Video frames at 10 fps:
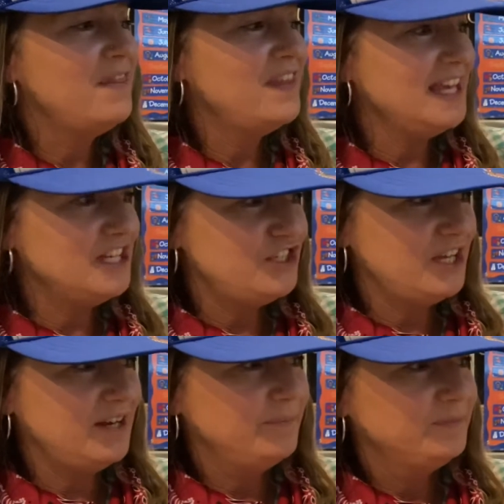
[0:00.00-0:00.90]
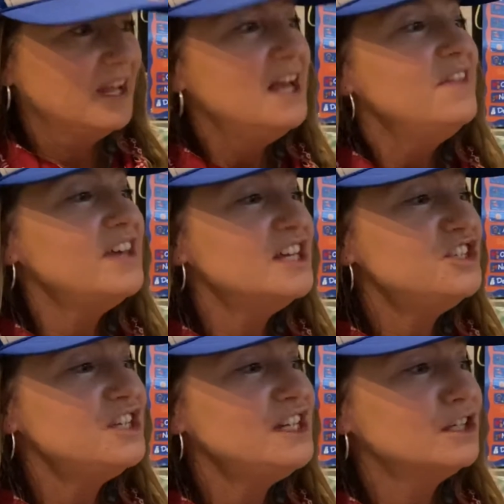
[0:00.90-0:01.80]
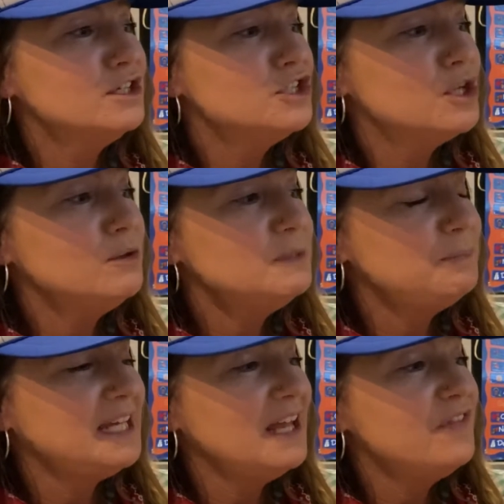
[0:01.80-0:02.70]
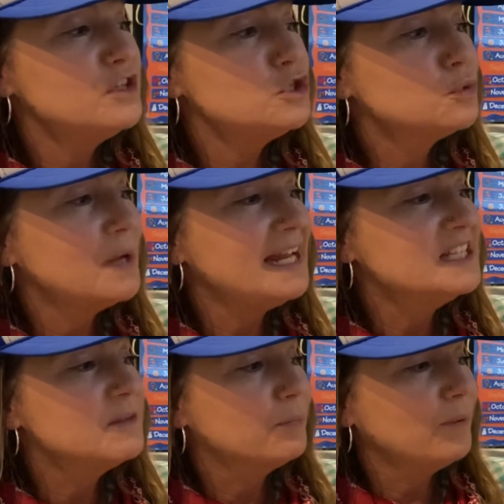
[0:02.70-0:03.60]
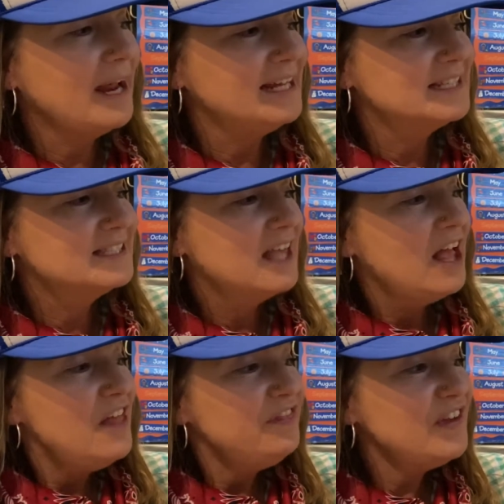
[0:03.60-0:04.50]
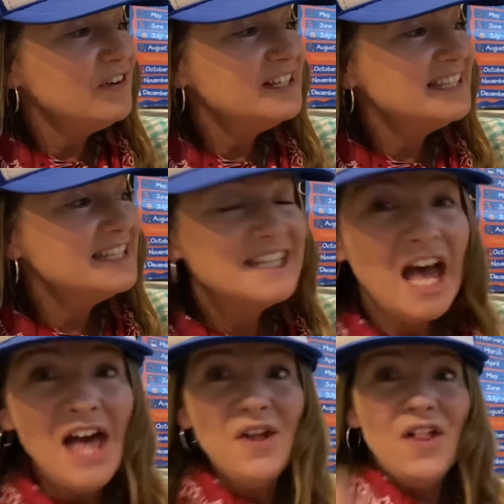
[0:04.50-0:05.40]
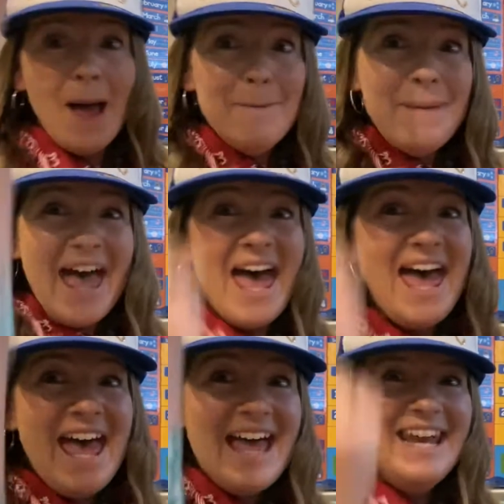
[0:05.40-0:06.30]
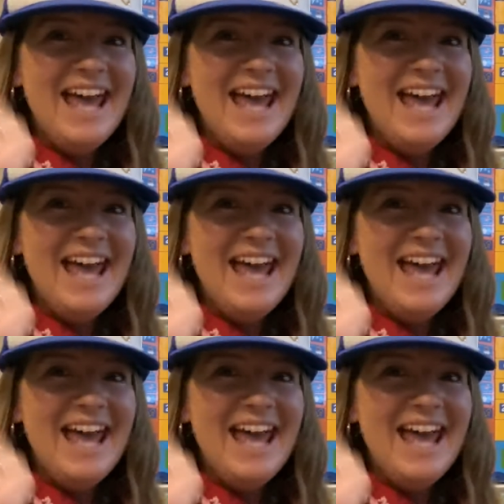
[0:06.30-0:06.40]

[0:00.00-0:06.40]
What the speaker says: the engine. The engineer shows Pete the train's brakes. There is a tunnel up ahead.